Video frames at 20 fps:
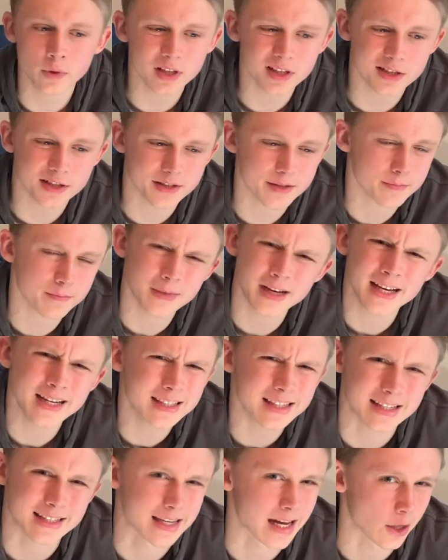which
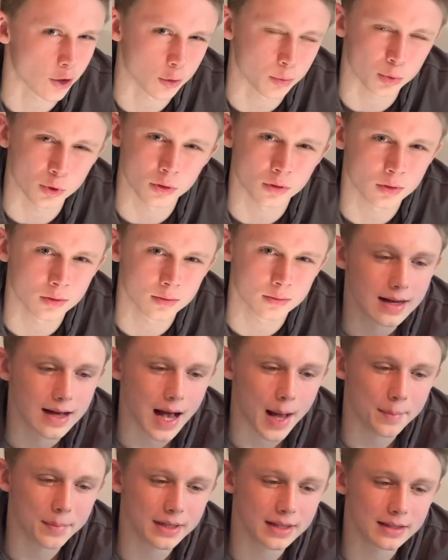isn't terrible.
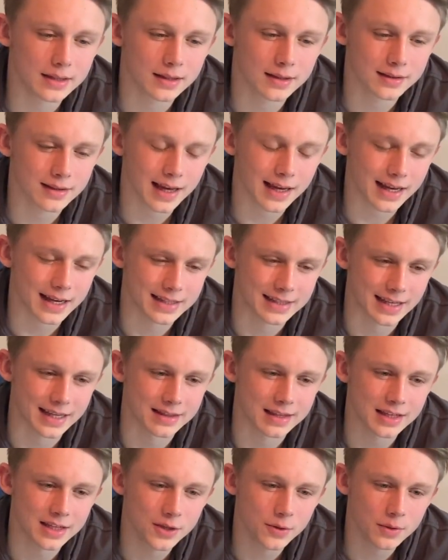I mean, like I said,
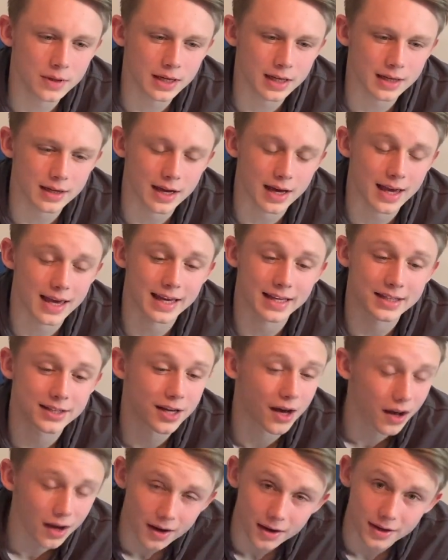they do get a
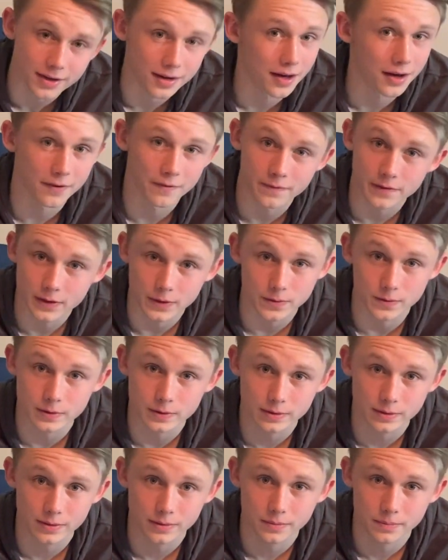ton of views.